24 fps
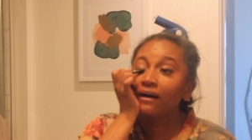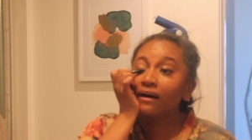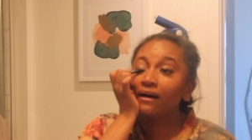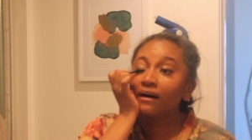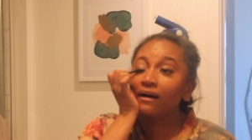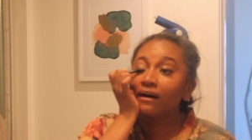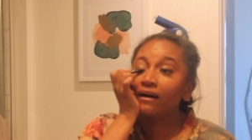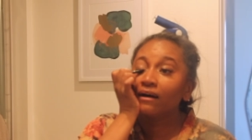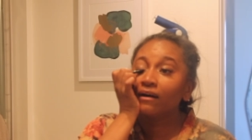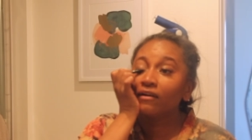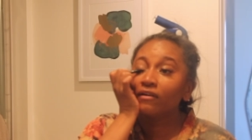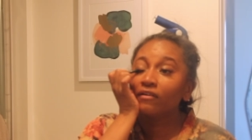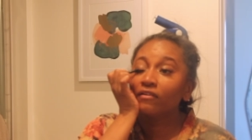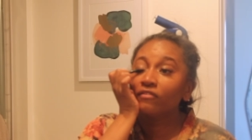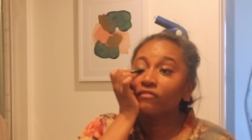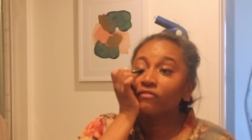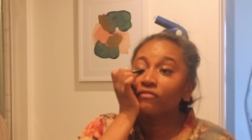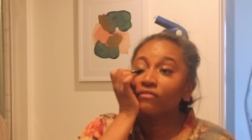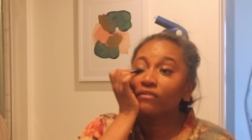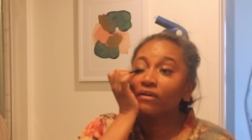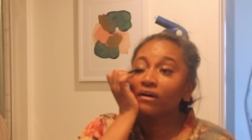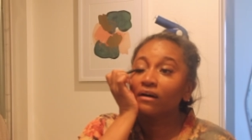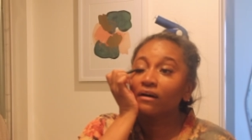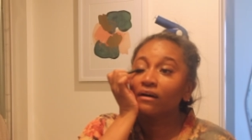
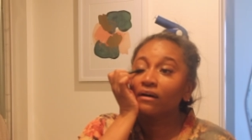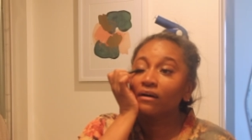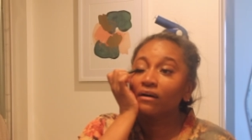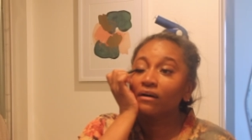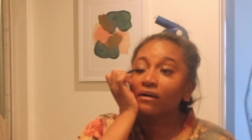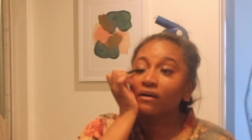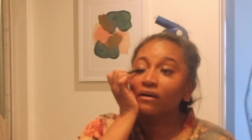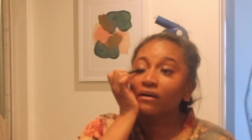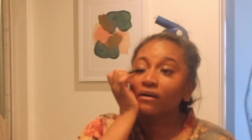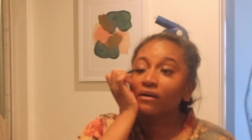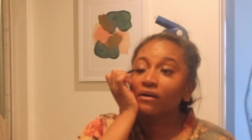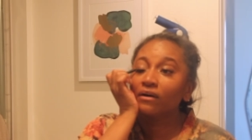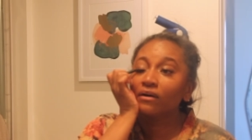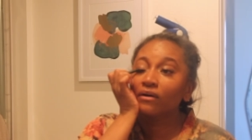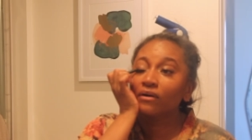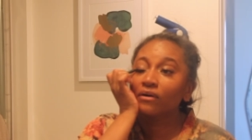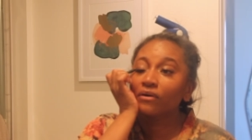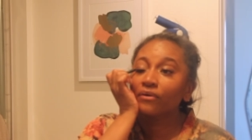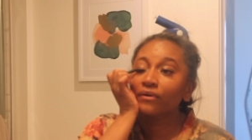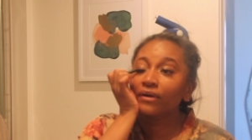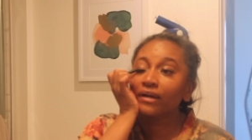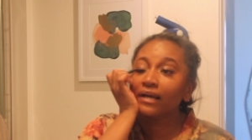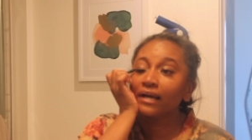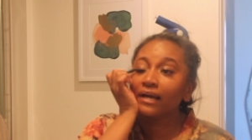of
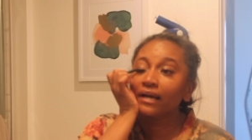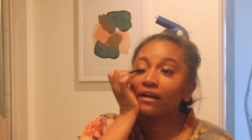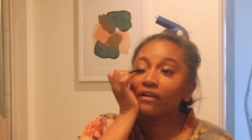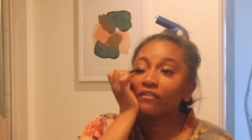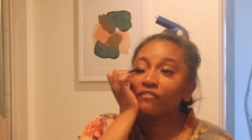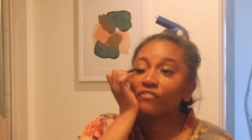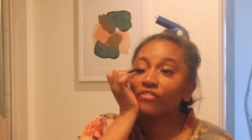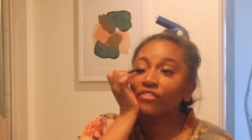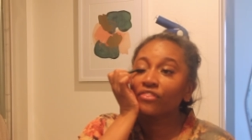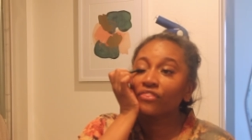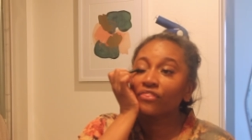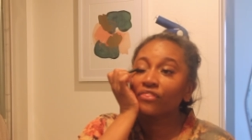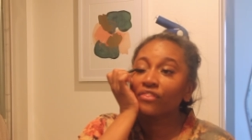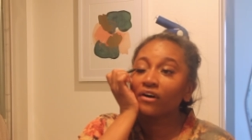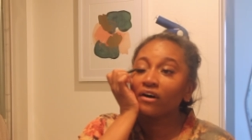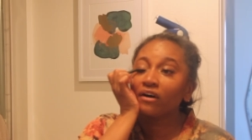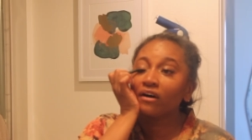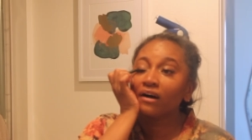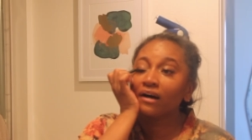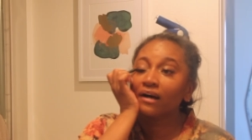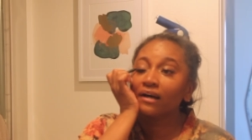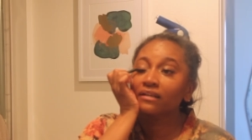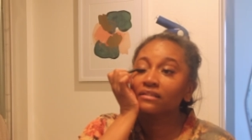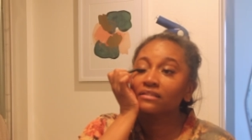creative
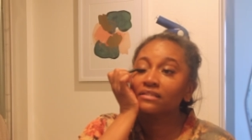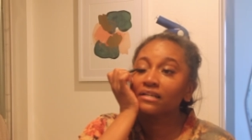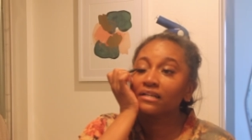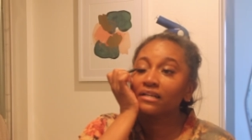thoughts,